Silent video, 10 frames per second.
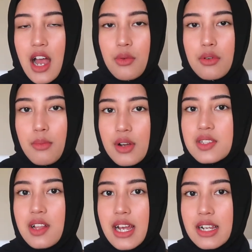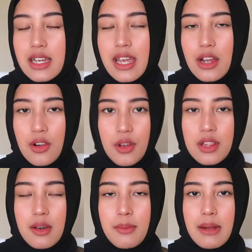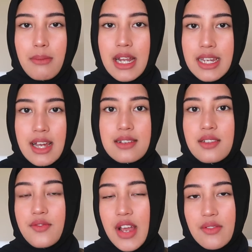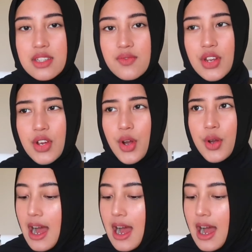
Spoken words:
I will most likely include them in my next favorites video.